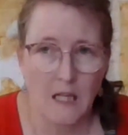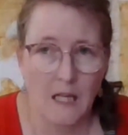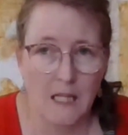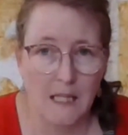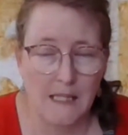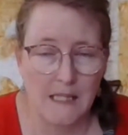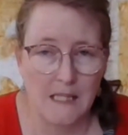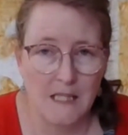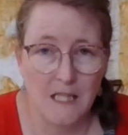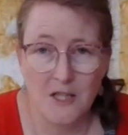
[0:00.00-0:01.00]
I guess, a
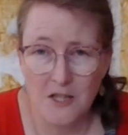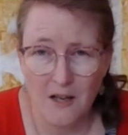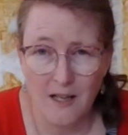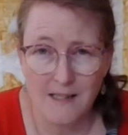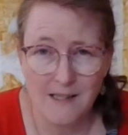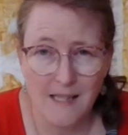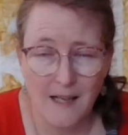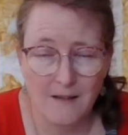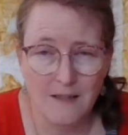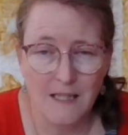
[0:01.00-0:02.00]
digitized
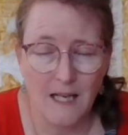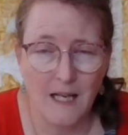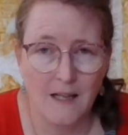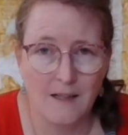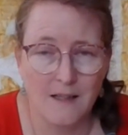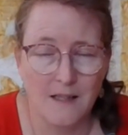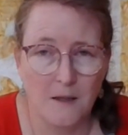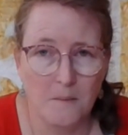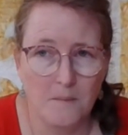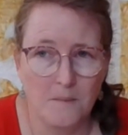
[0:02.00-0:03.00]
sound, and
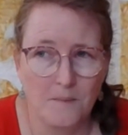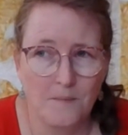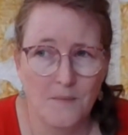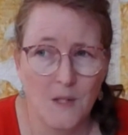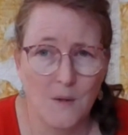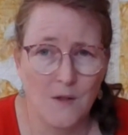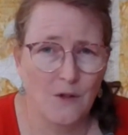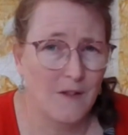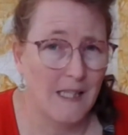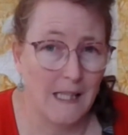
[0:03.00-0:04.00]
so it sort
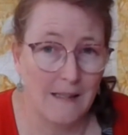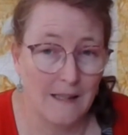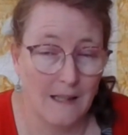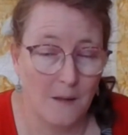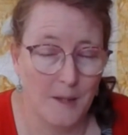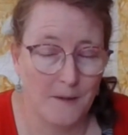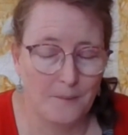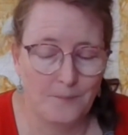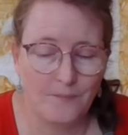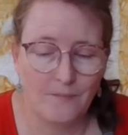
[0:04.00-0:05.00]
of sings a little bit,
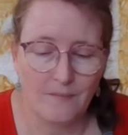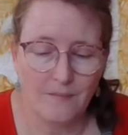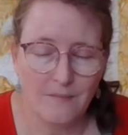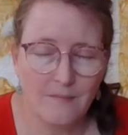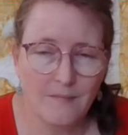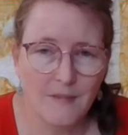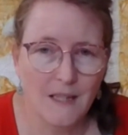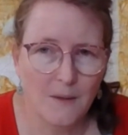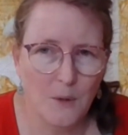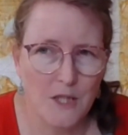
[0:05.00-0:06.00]

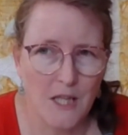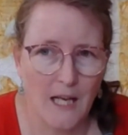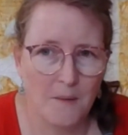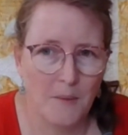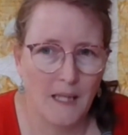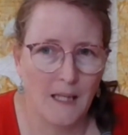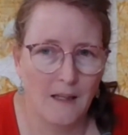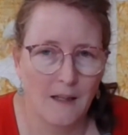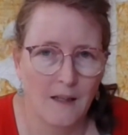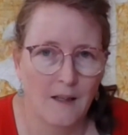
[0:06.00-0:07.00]
which can be
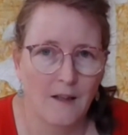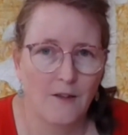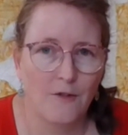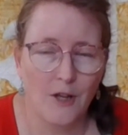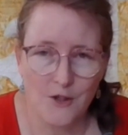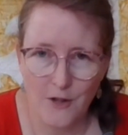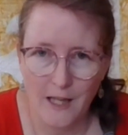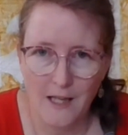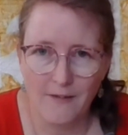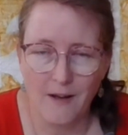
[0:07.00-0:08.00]

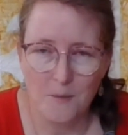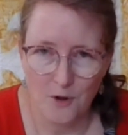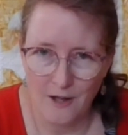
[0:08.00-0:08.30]
frustrating if I'm trying to